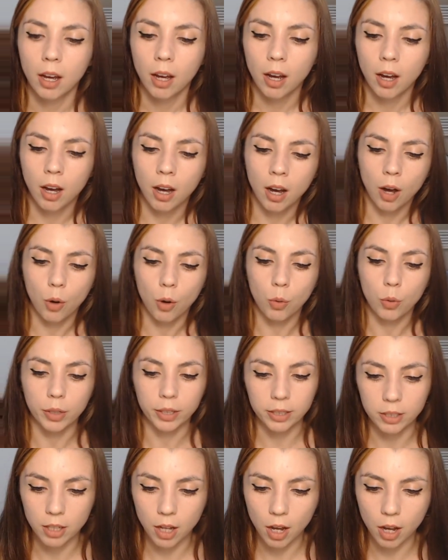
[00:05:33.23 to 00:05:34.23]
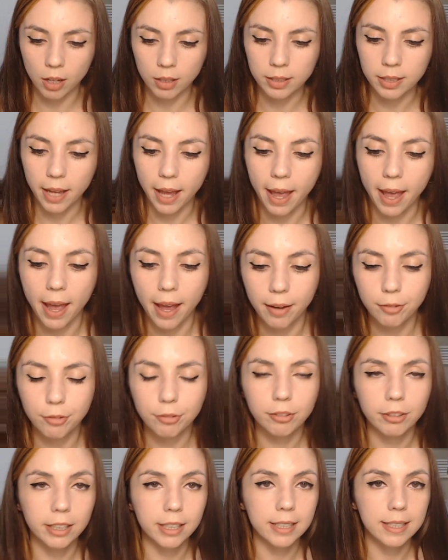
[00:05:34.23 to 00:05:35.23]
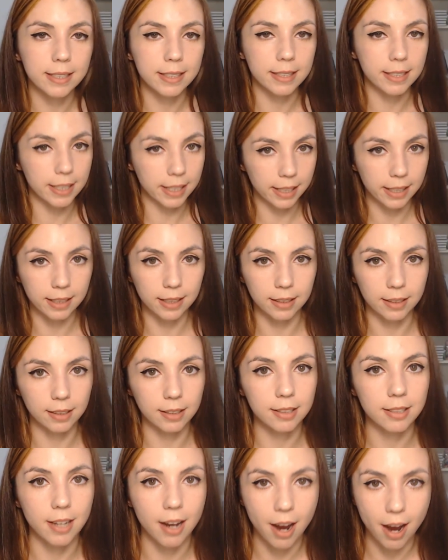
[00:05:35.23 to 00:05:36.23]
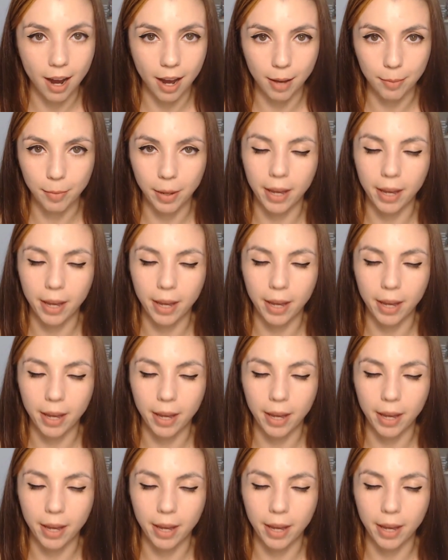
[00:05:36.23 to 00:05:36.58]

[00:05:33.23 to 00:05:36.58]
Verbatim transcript: Uh, or not, every single time